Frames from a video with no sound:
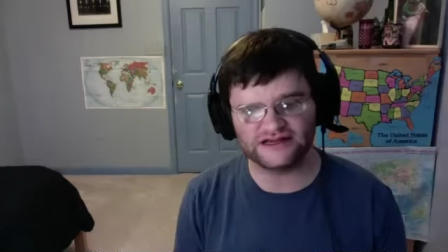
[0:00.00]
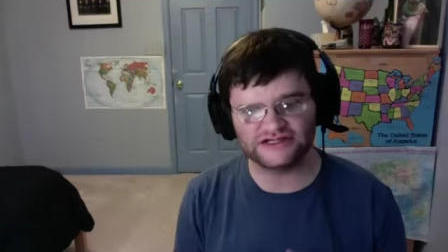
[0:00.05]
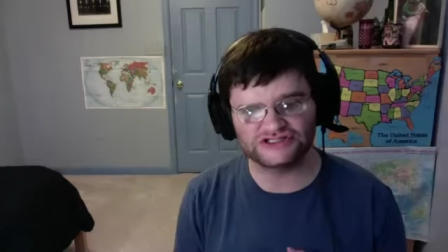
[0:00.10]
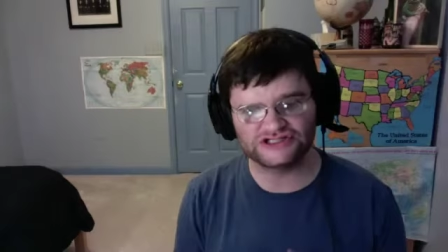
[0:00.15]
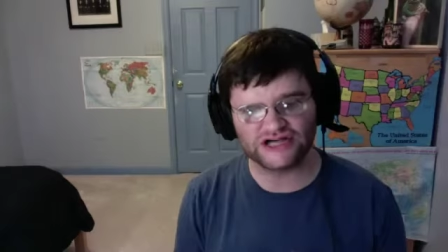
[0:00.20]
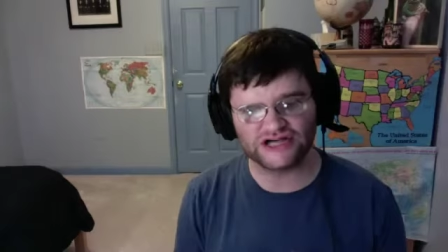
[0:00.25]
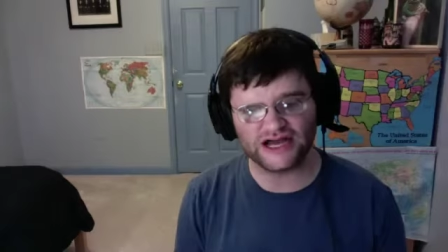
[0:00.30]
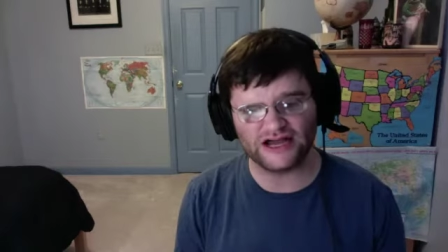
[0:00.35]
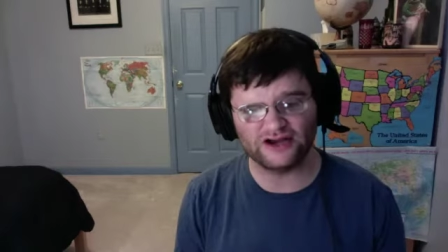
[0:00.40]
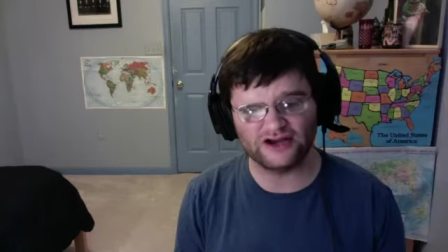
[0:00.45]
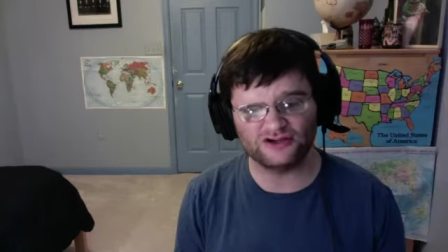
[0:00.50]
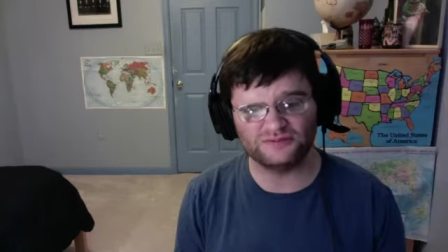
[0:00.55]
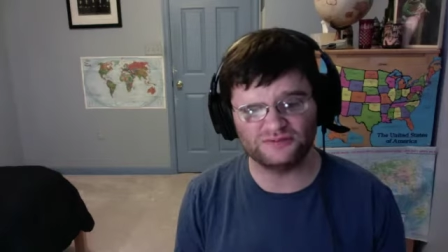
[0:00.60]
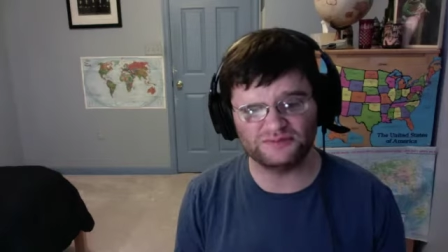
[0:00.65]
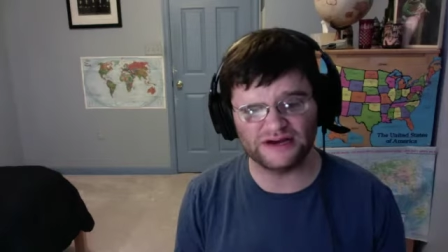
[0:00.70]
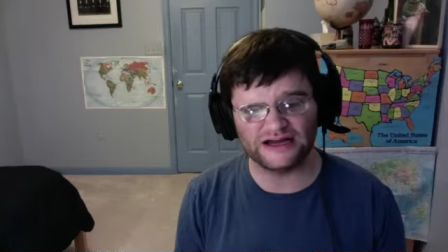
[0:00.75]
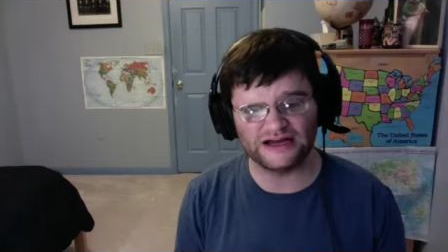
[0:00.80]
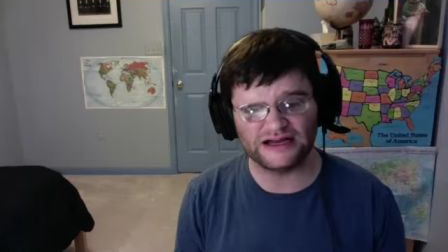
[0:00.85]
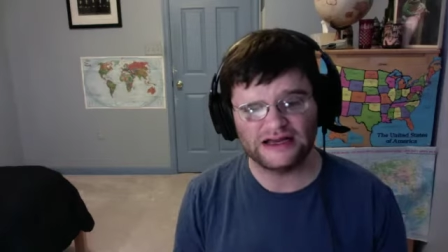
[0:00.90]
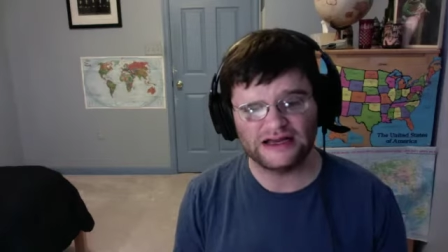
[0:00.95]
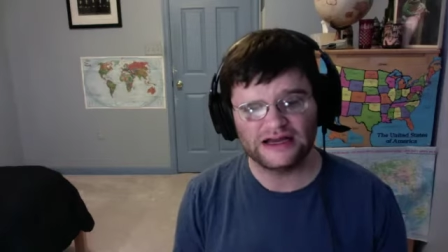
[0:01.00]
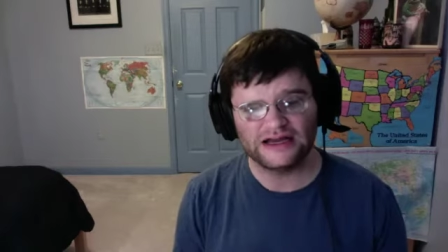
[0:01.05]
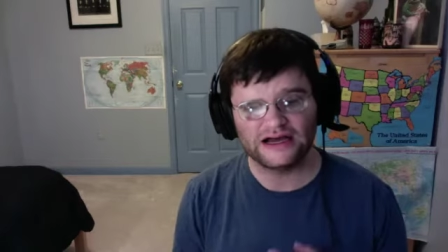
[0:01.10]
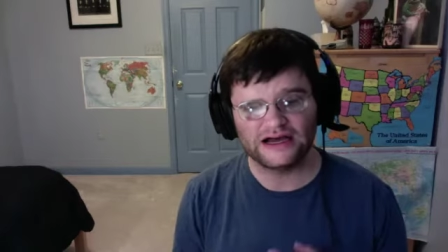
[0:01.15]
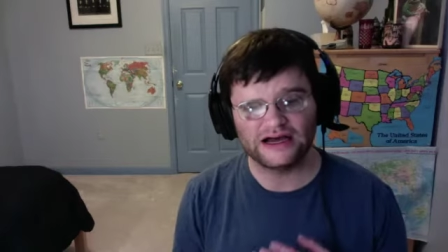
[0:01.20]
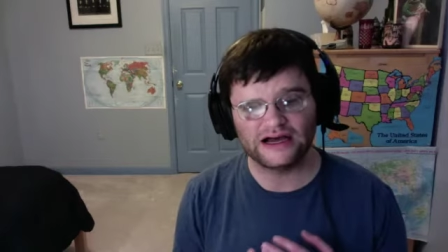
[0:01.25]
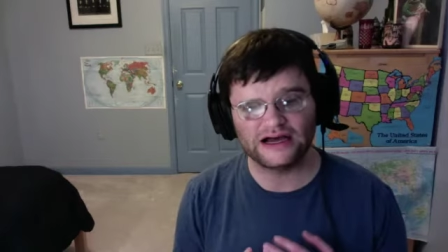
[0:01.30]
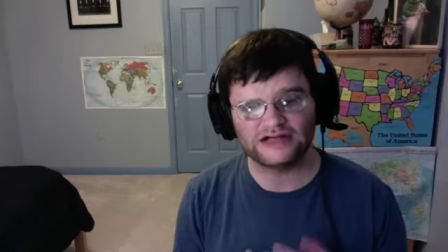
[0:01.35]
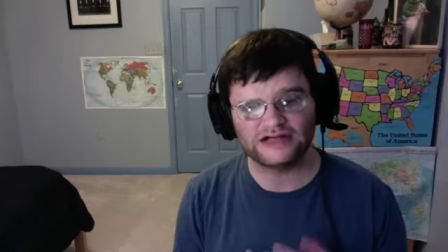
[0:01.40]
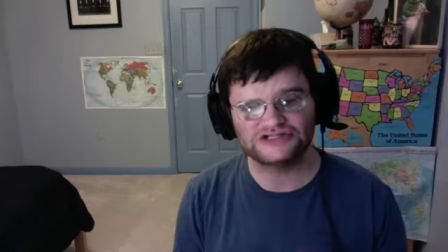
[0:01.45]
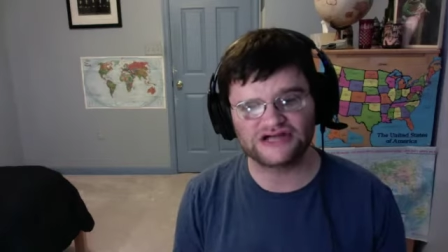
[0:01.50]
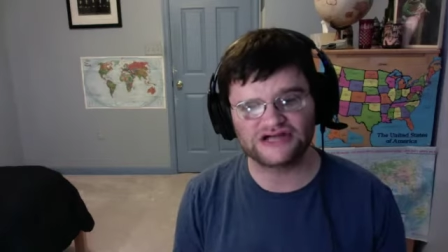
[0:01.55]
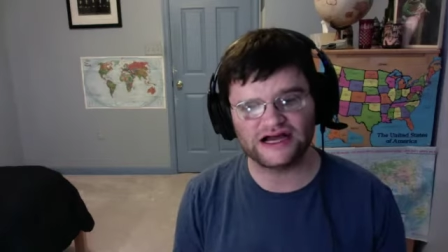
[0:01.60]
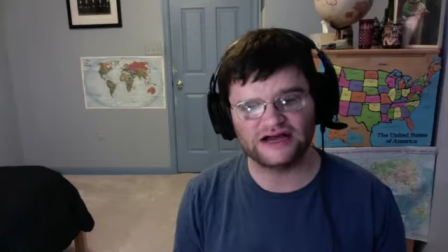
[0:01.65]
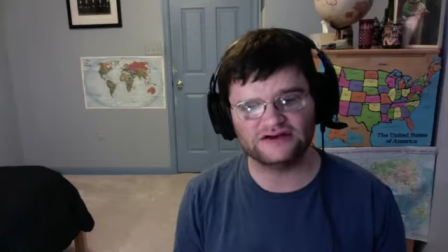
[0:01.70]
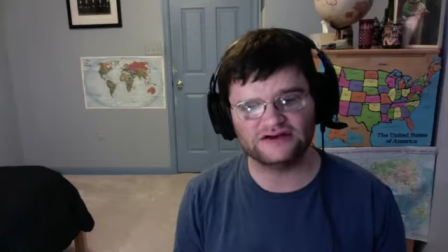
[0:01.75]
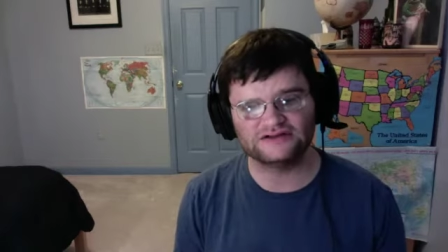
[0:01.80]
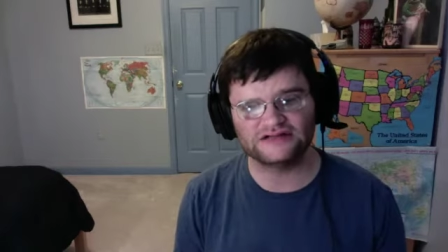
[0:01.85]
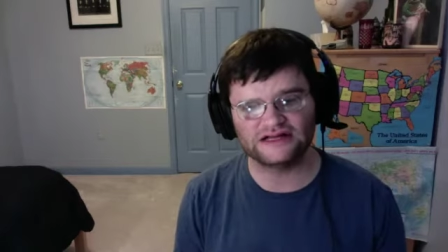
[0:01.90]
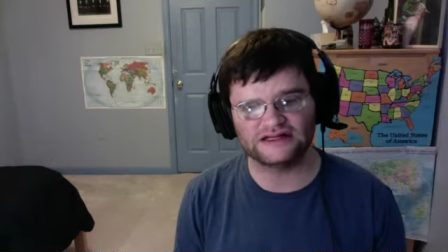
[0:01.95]
a child, but a
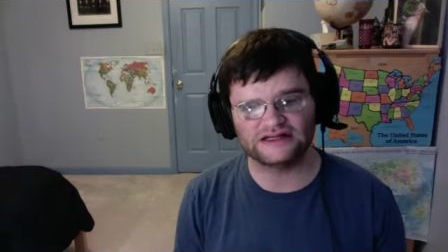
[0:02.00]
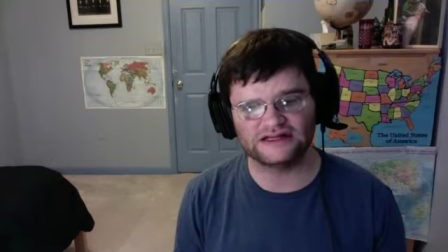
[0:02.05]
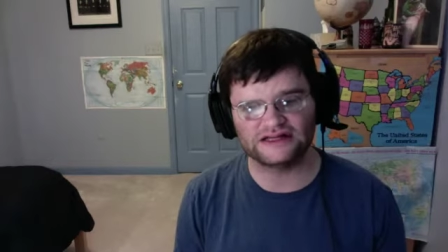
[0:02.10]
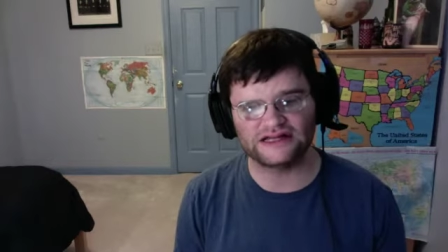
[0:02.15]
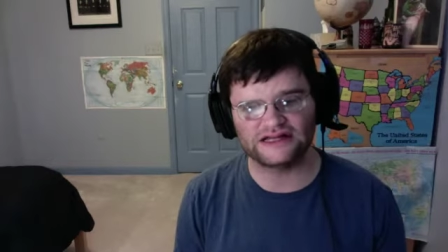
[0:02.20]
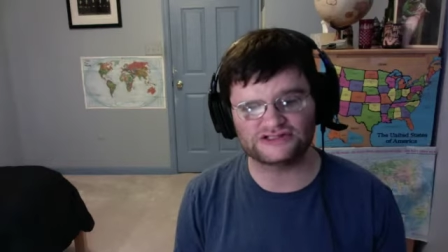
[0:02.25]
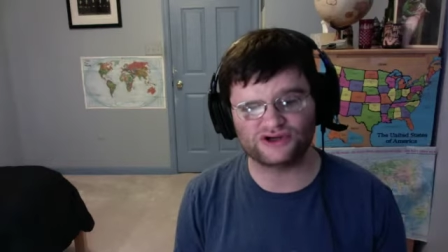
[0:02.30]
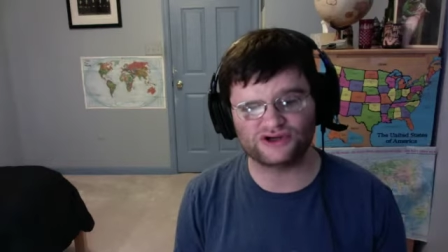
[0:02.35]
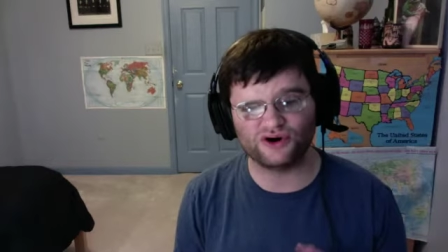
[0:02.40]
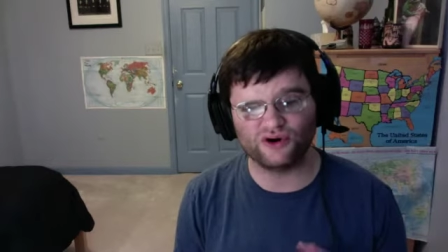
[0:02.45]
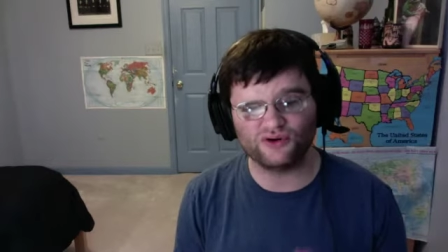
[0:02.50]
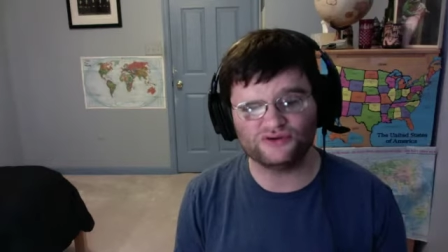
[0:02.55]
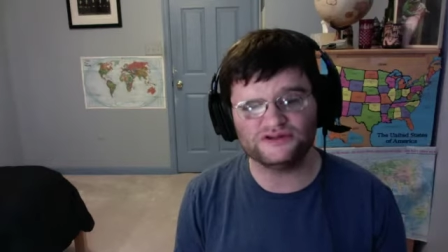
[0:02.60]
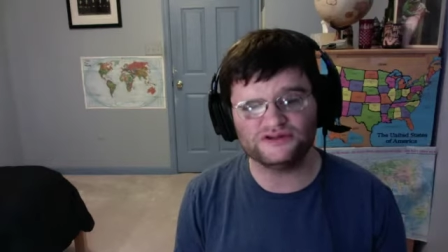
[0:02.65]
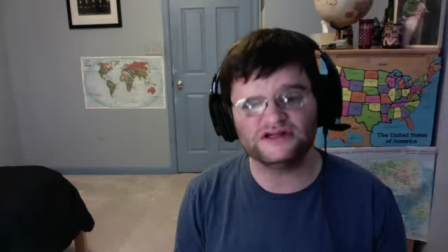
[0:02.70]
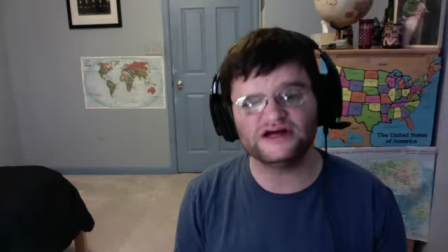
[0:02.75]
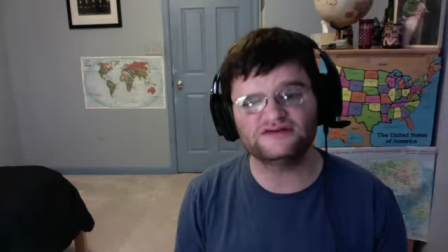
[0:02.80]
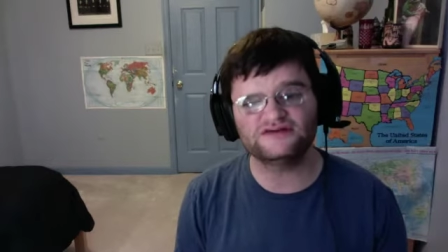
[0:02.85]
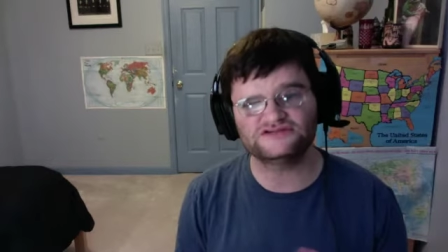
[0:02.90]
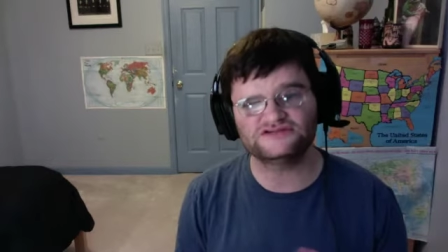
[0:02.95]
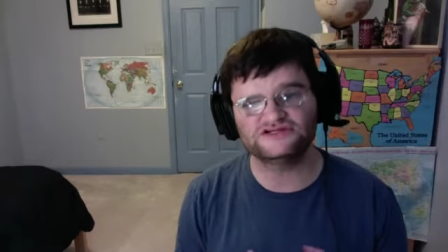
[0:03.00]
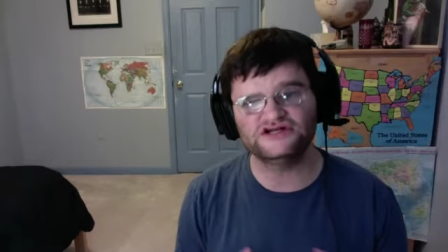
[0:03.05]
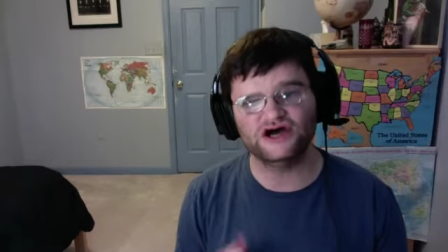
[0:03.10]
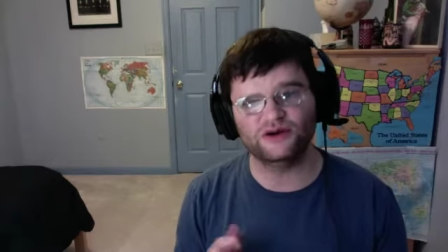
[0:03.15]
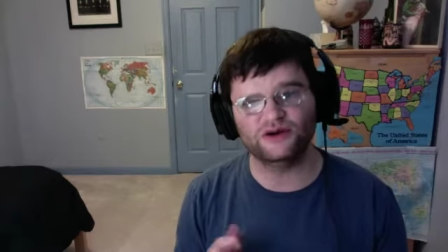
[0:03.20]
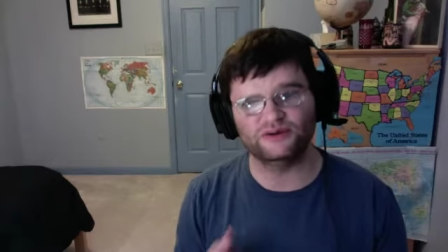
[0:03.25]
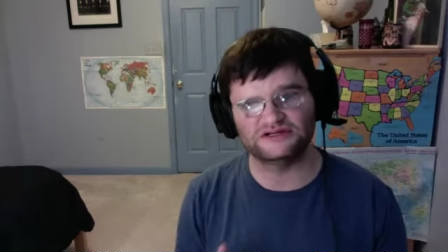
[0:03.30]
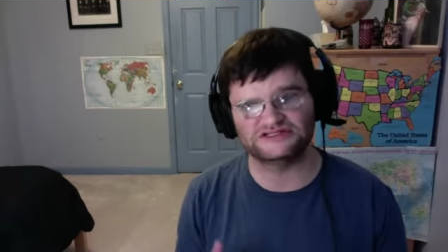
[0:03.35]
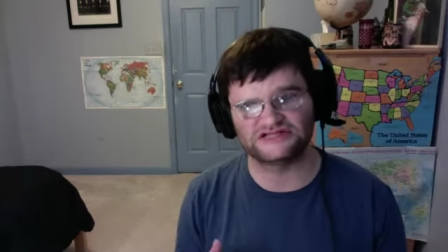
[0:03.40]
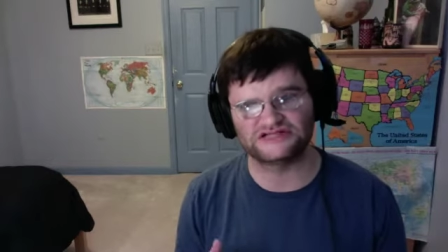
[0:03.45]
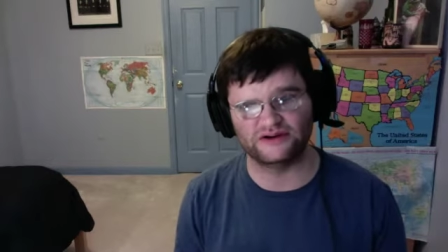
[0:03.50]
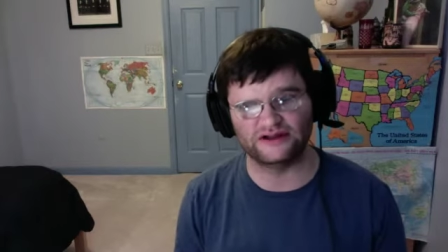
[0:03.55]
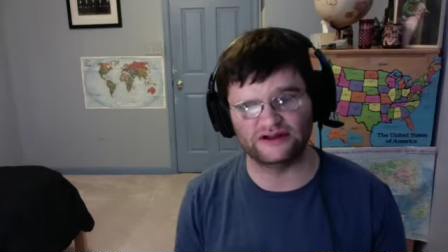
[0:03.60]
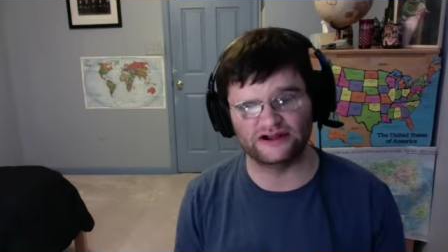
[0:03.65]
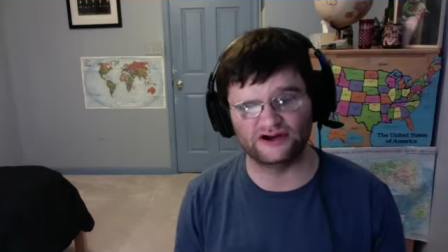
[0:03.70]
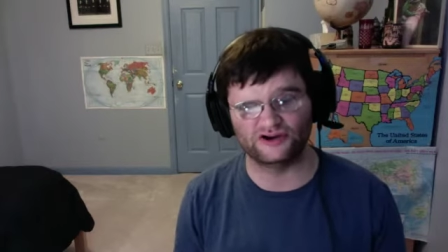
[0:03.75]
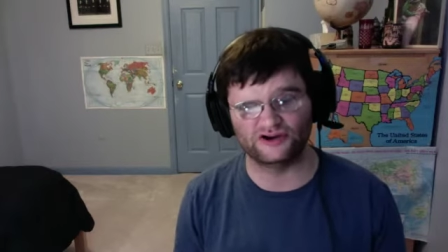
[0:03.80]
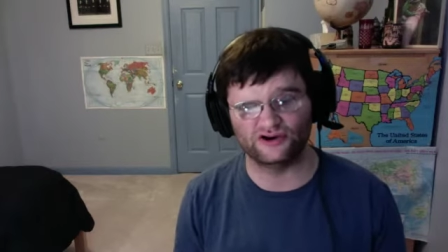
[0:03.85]
child nonetheless old enough to know what's going on,